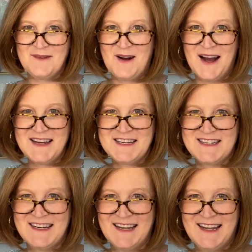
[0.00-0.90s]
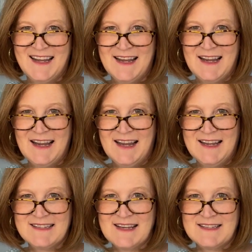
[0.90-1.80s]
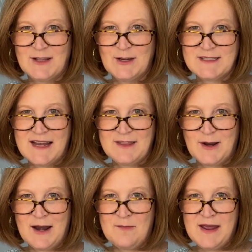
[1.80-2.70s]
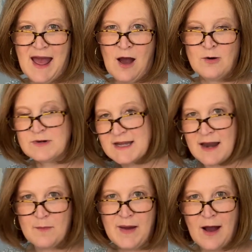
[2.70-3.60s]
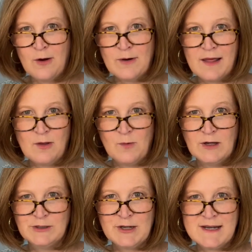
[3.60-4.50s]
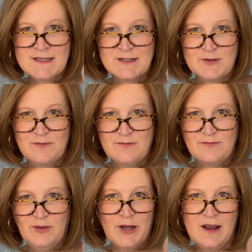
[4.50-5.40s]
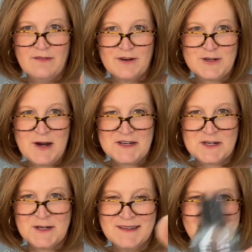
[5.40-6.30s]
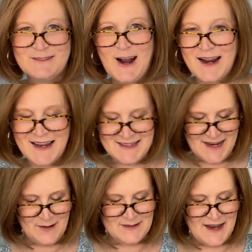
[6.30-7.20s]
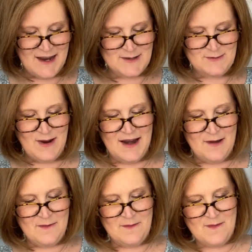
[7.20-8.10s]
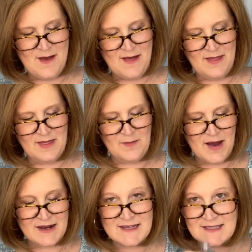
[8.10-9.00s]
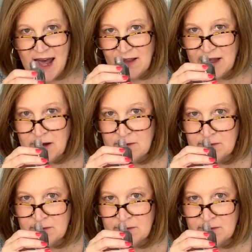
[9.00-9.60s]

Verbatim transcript: wash. Since it looks like they're going to be out and about in the wilderness looking for treasure, Rugged sounds like it's right up the box's alley.